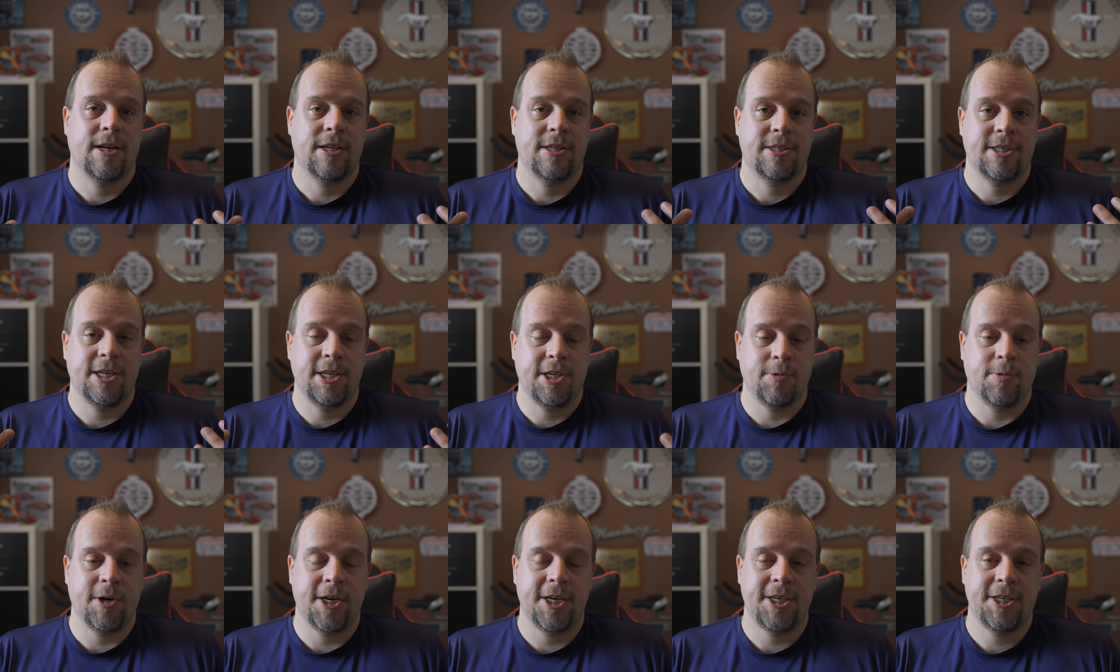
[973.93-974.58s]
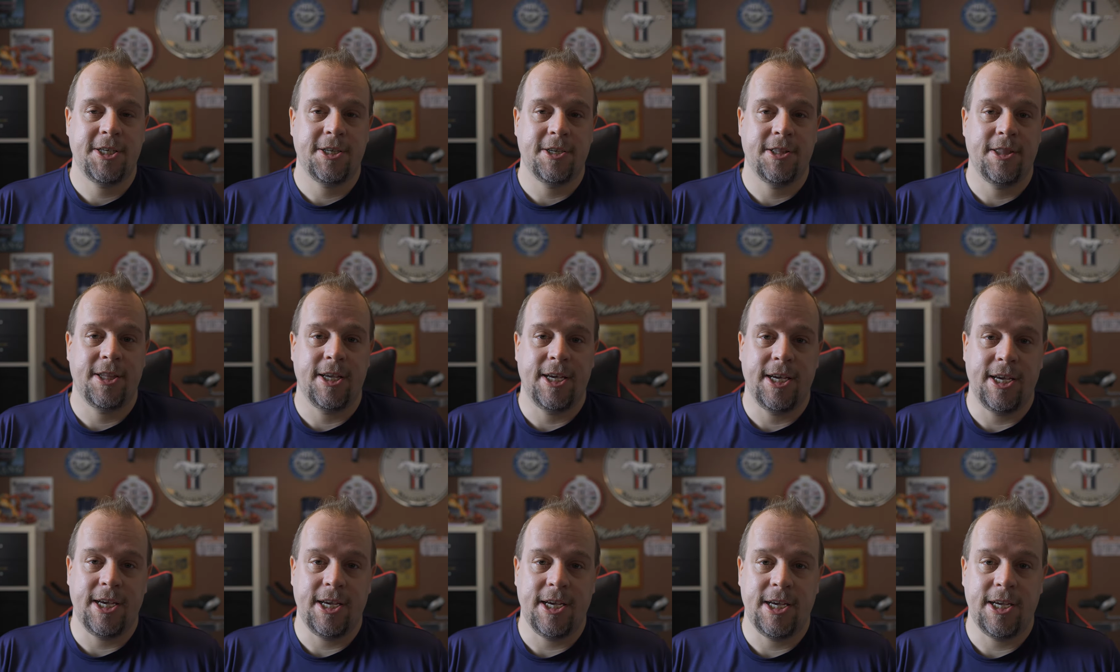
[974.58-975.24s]
situation
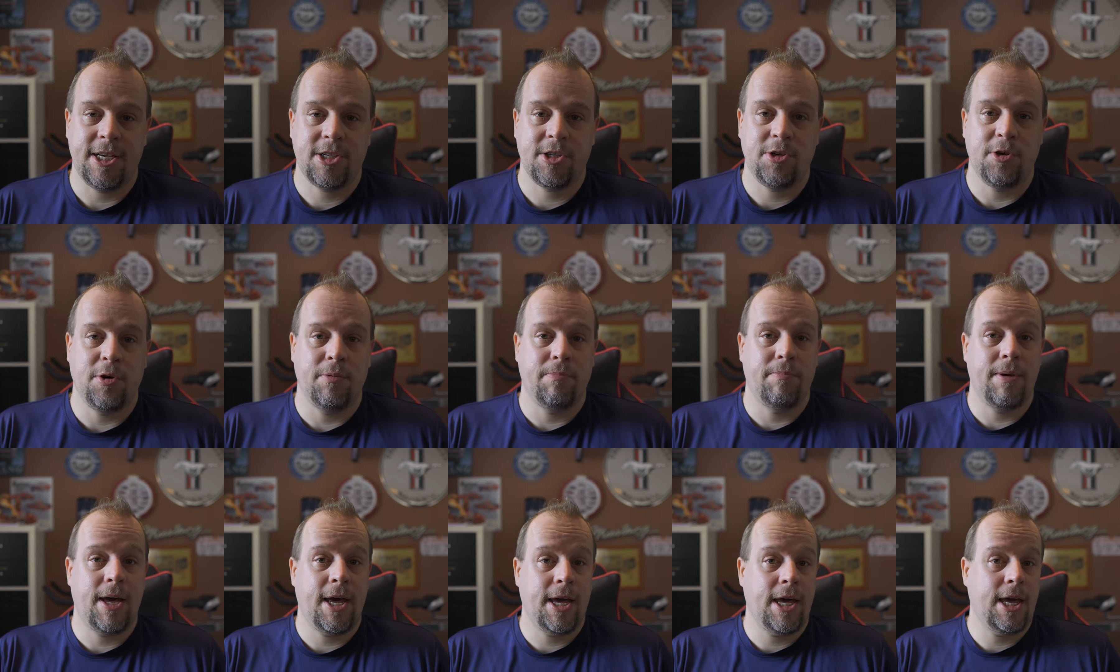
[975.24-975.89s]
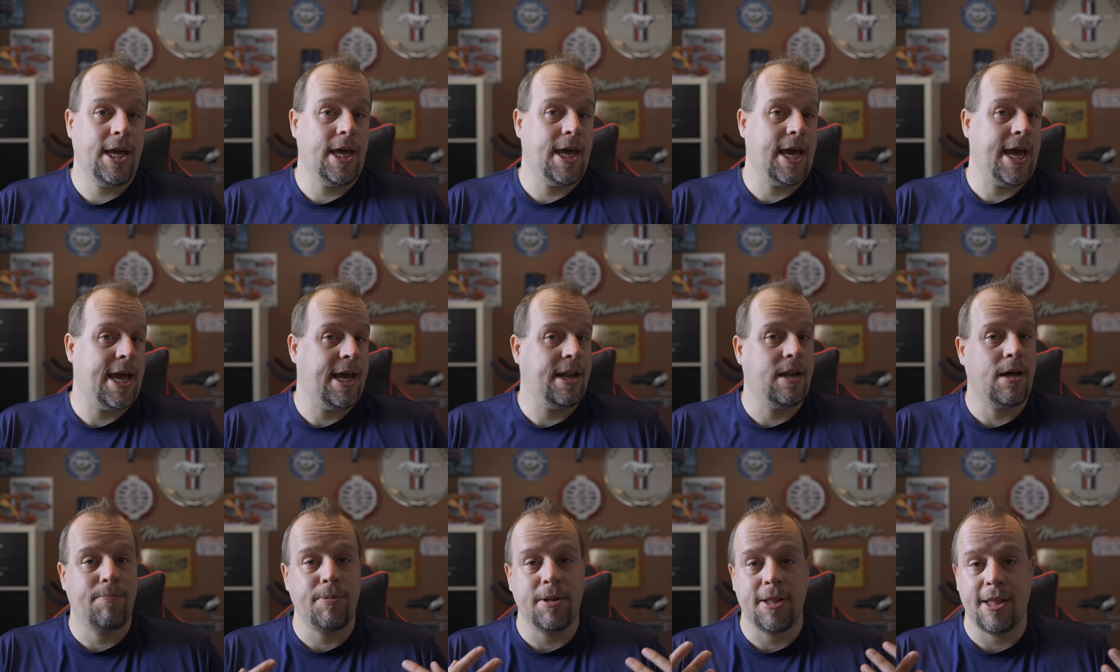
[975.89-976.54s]
is you may
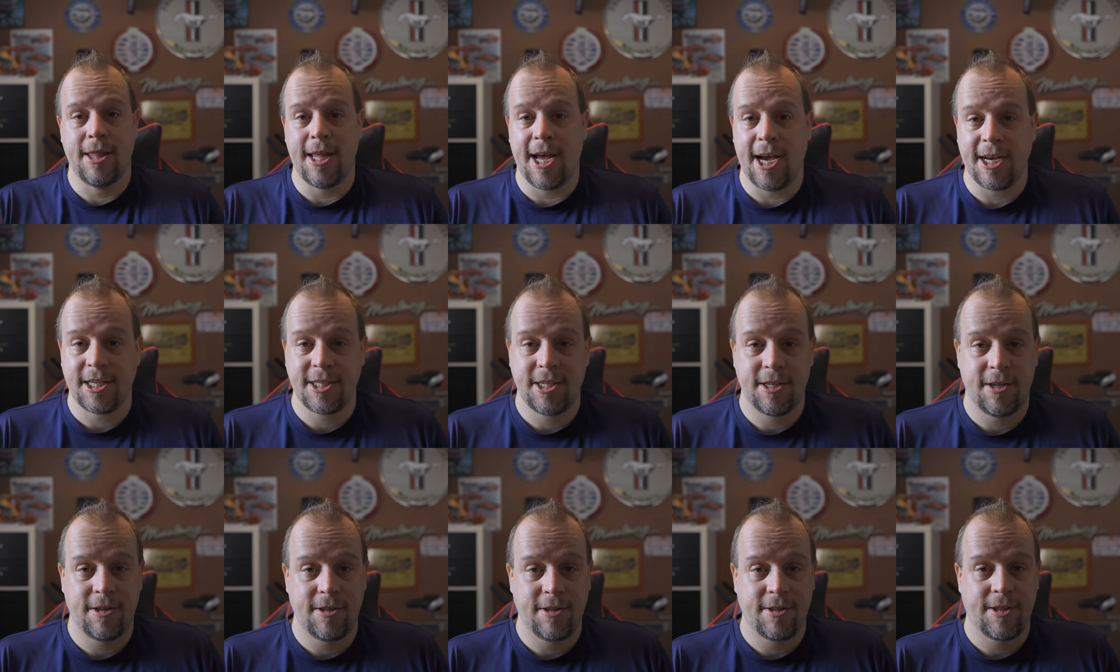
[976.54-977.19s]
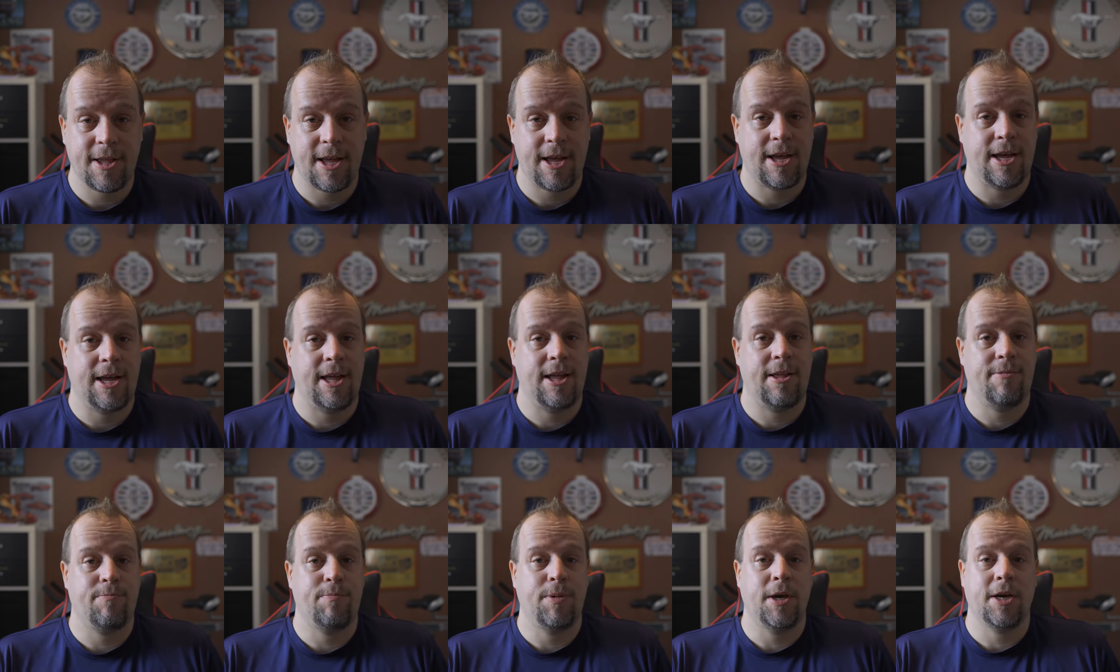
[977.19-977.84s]
end up in an accident,
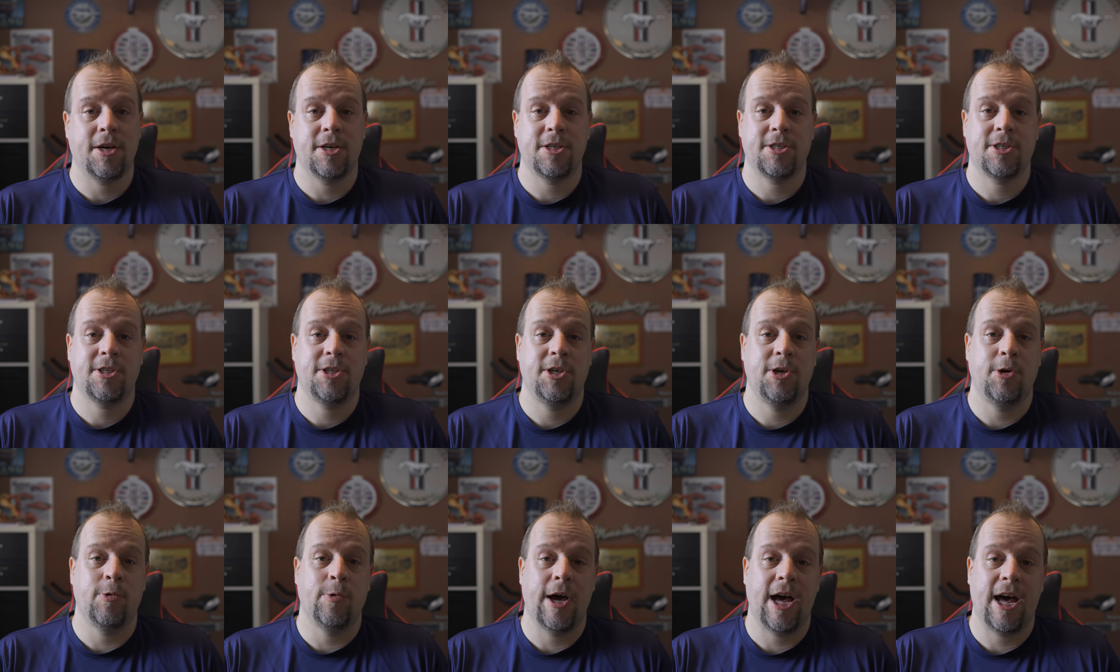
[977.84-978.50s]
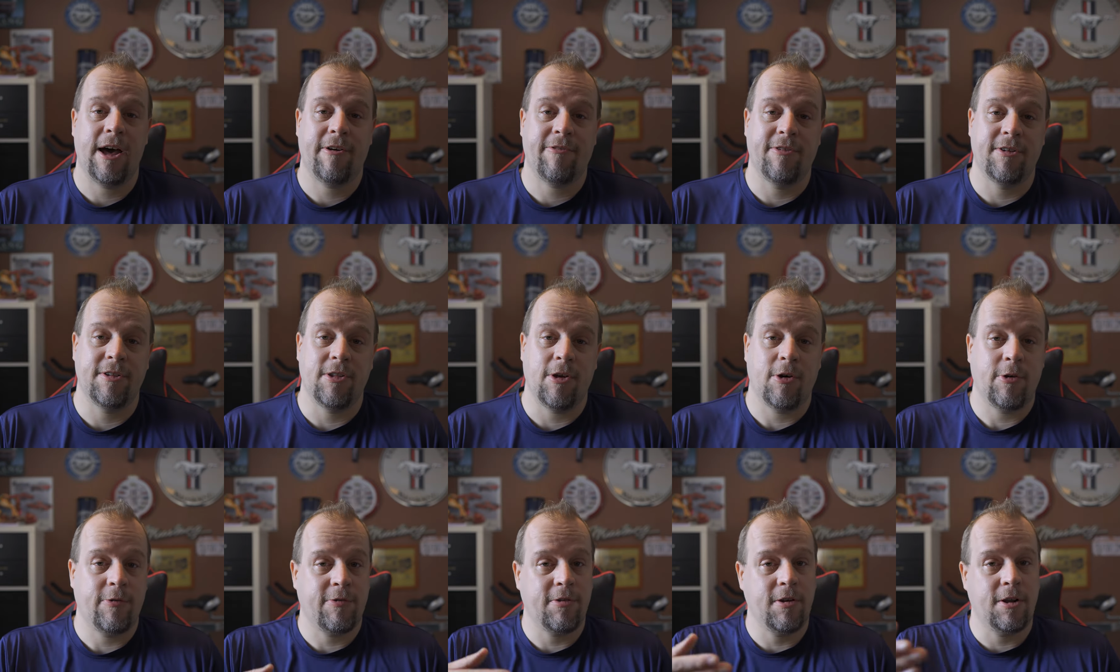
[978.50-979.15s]
and because you have an
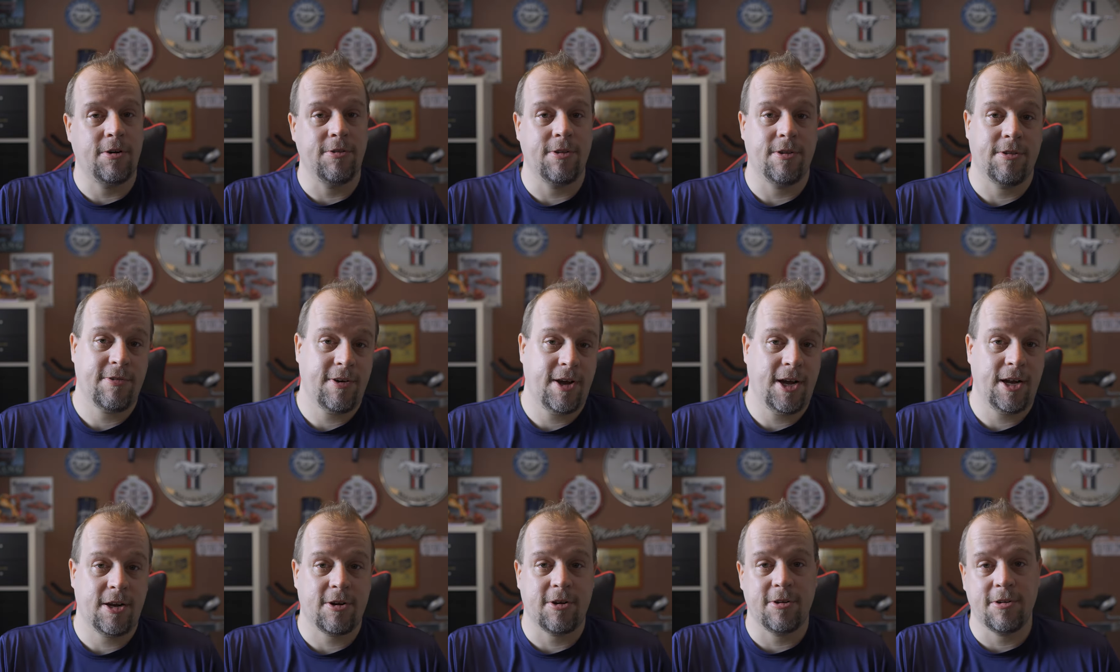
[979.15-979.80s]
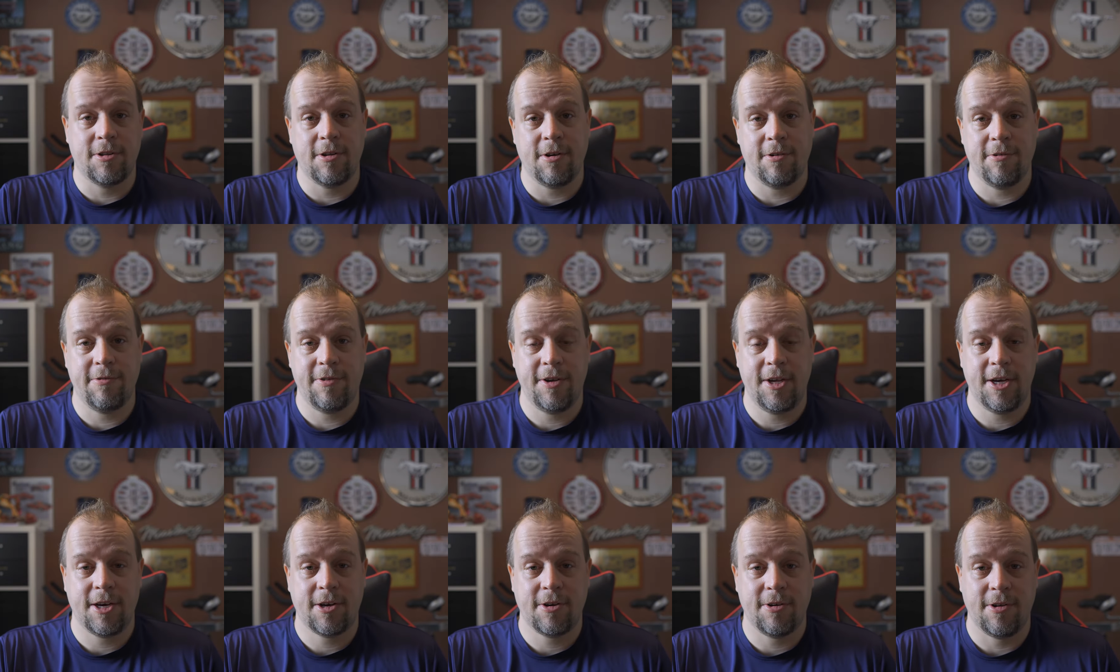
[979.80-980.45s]
overloaded trailer or tow
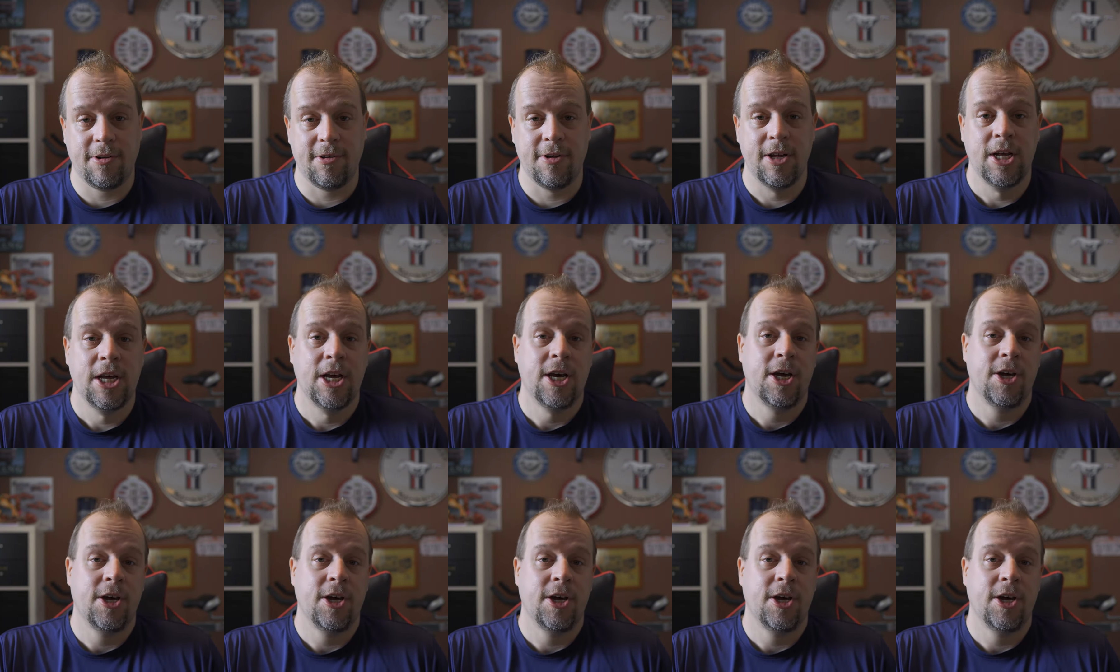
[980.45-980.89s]
vehicle,